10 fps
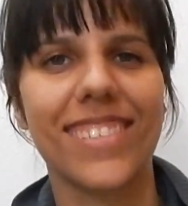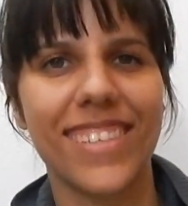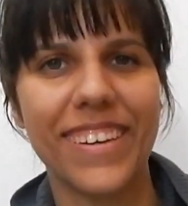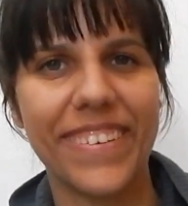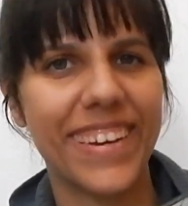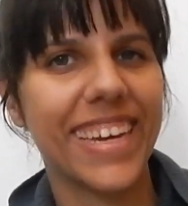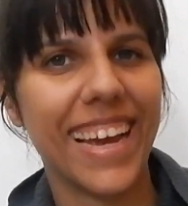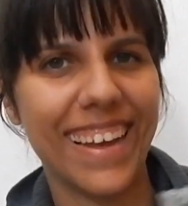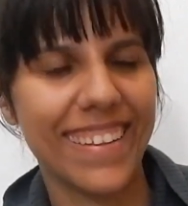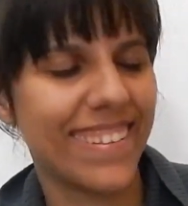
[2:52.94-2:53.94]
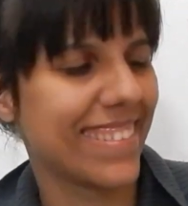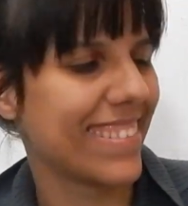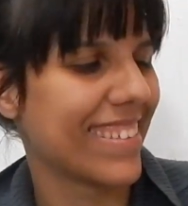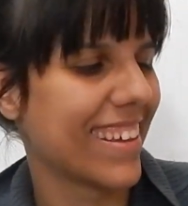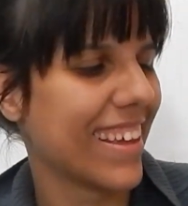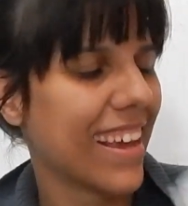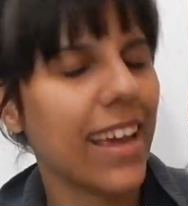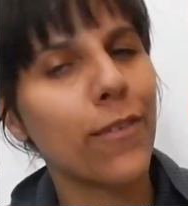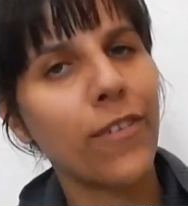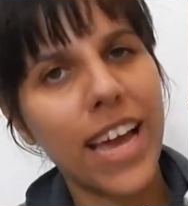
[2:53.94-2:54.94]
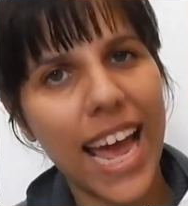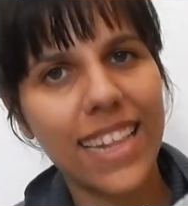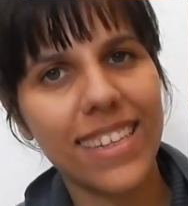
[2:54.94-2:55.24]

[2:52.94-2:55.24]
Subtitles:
So yeah, if I had